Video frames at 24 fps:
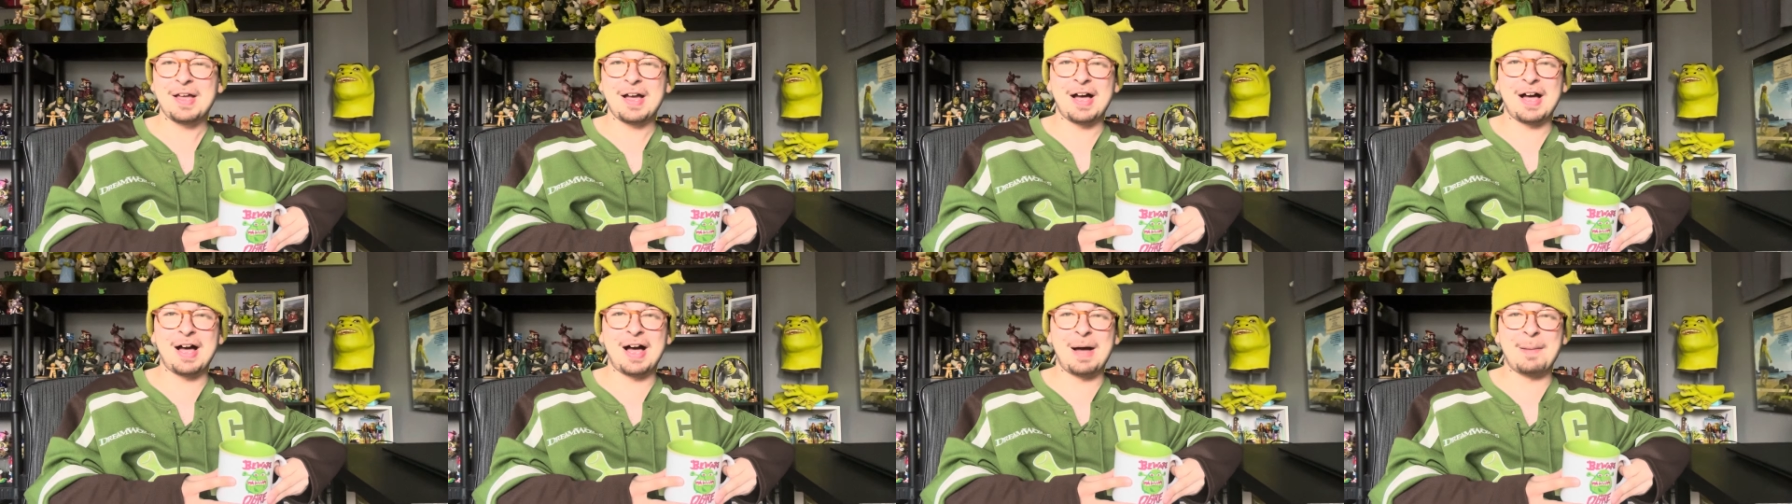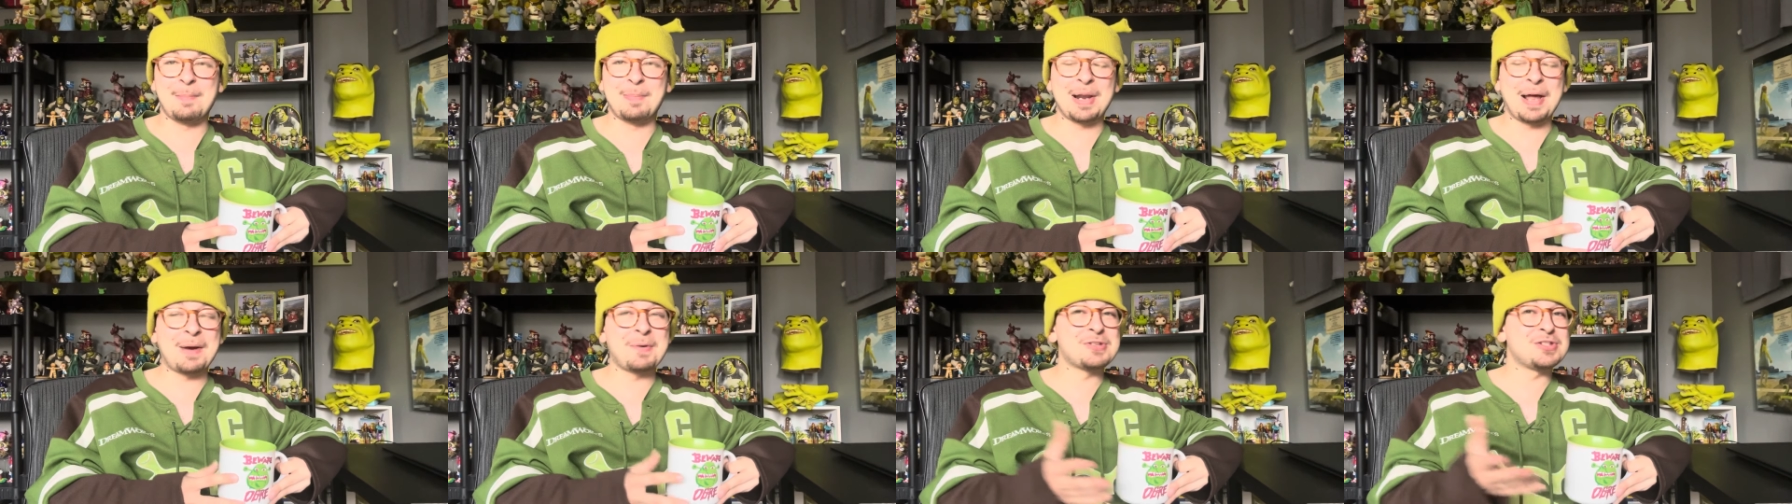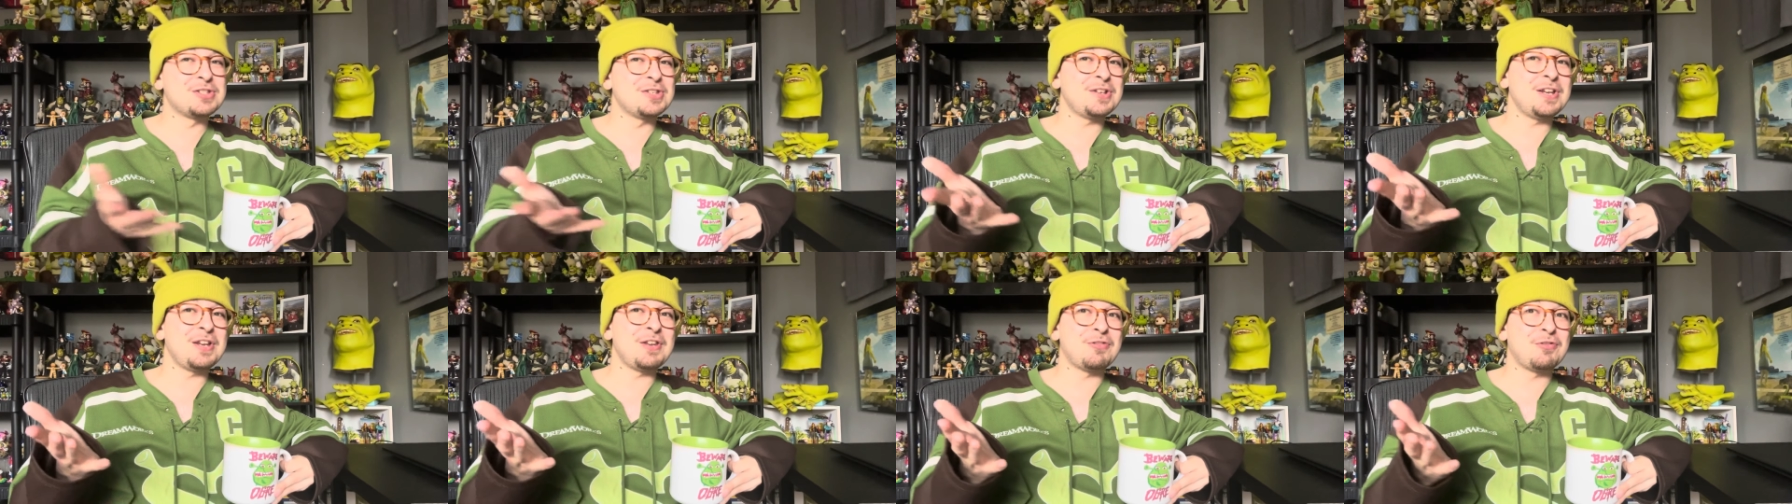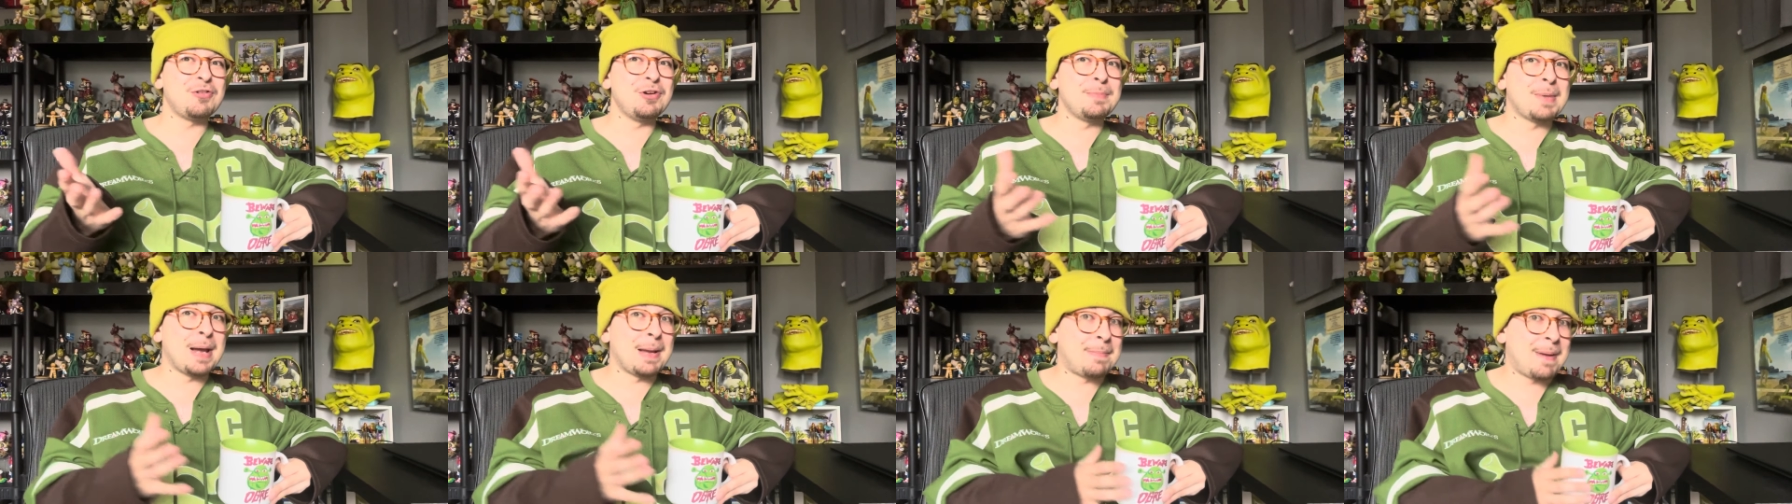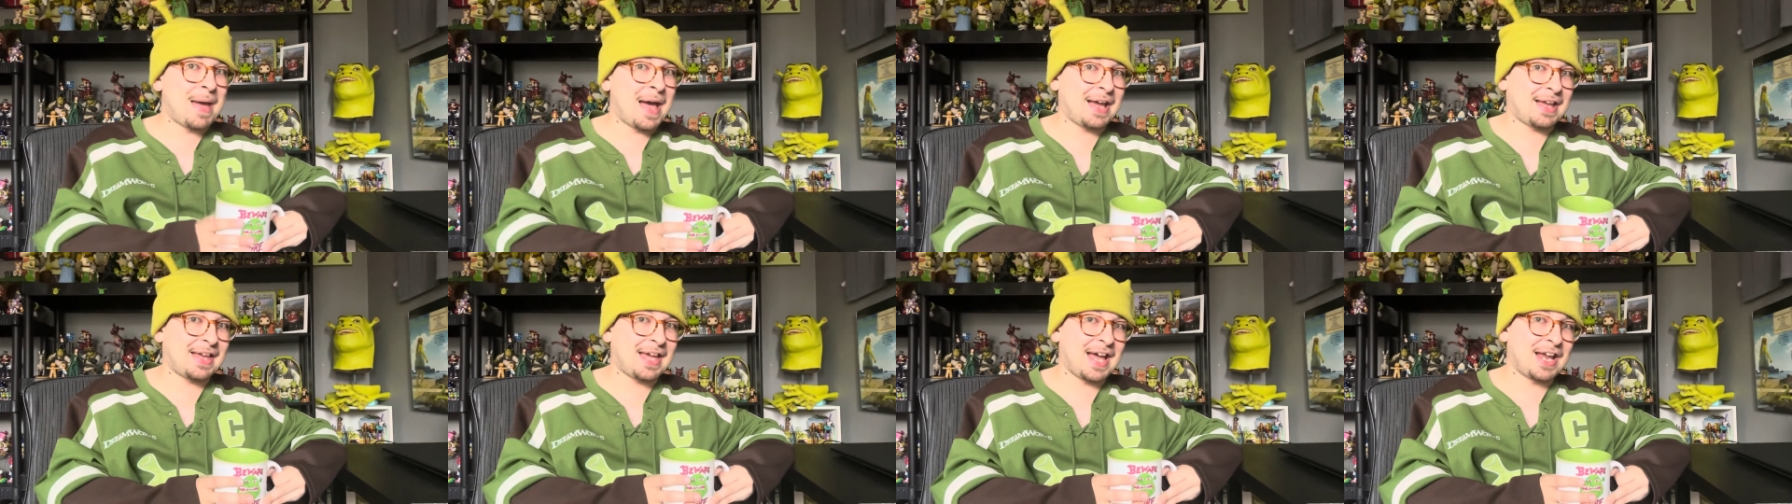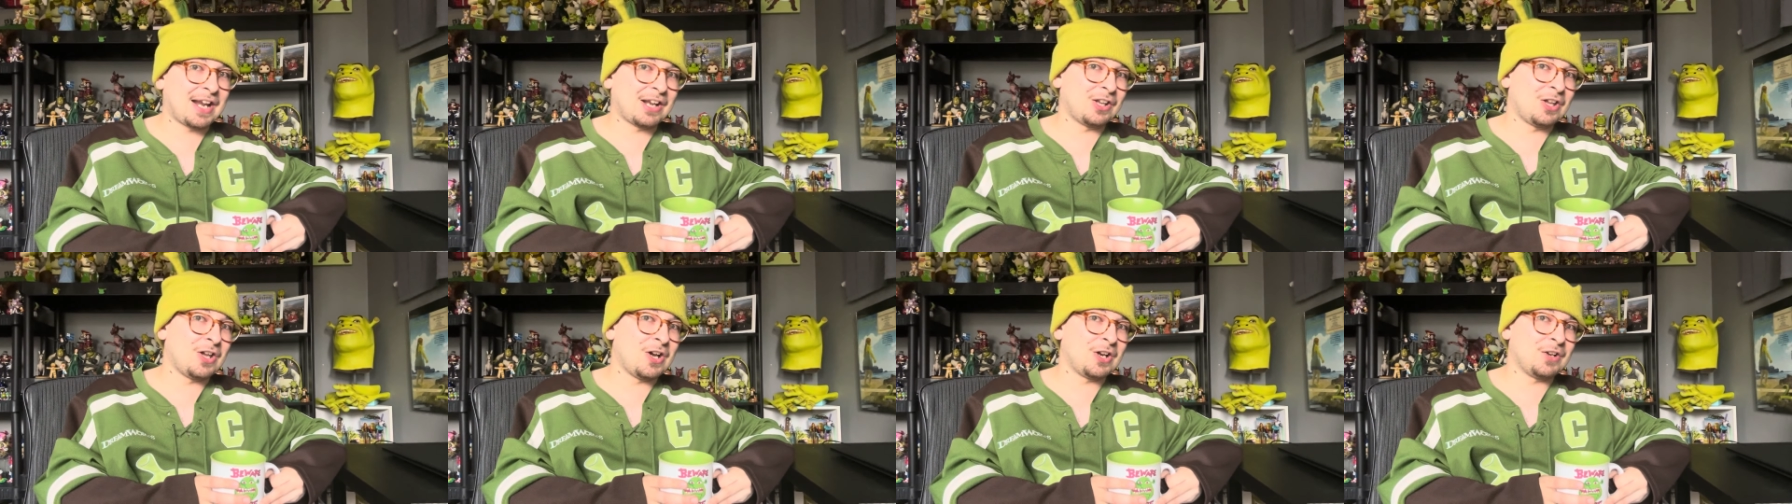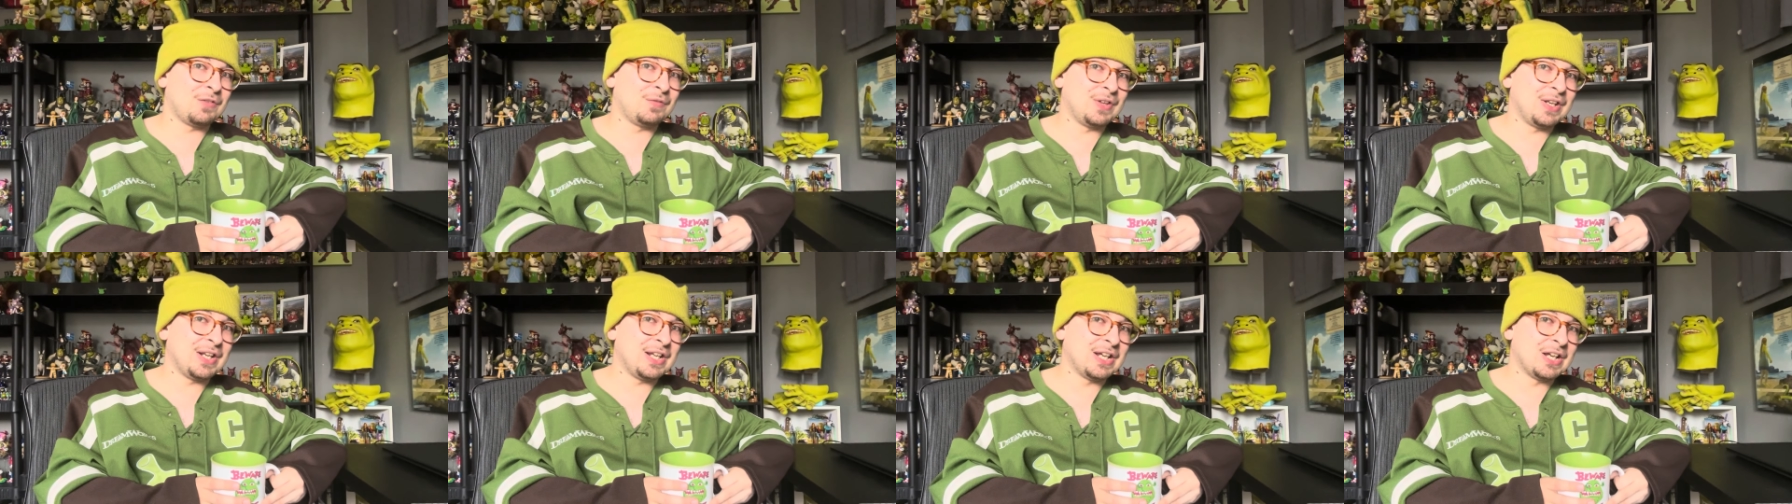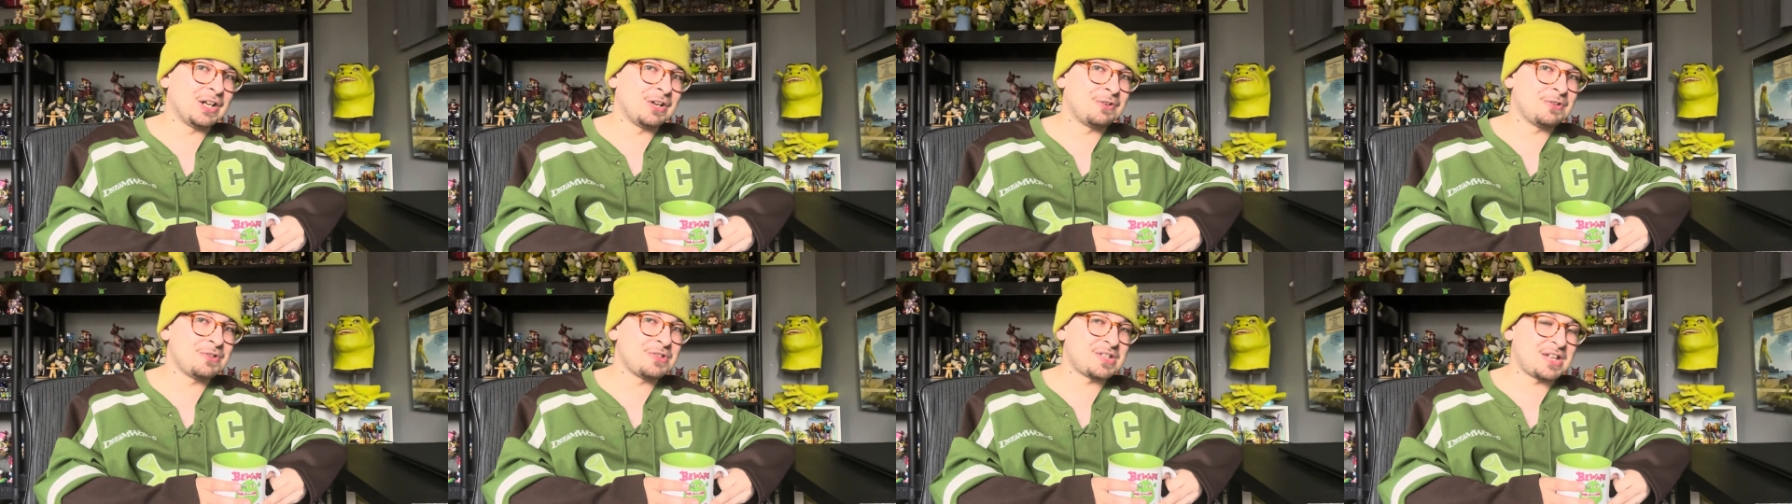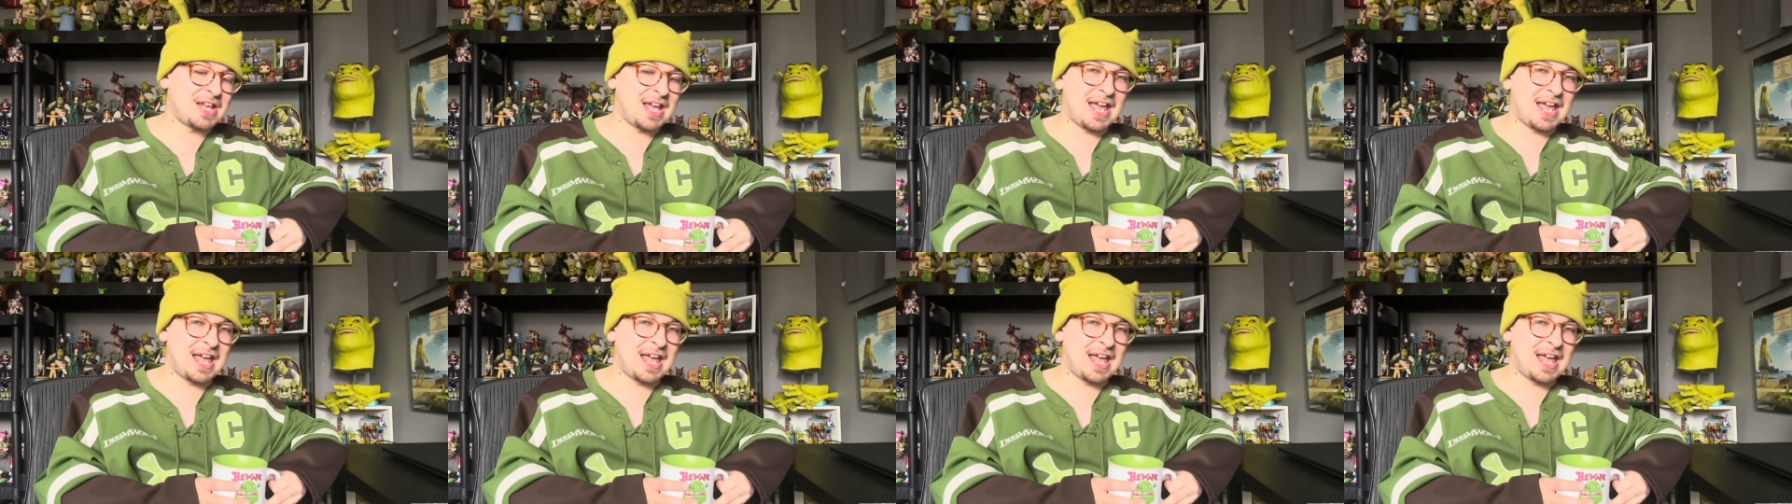Uh, but I was looking through my back catalog of videos,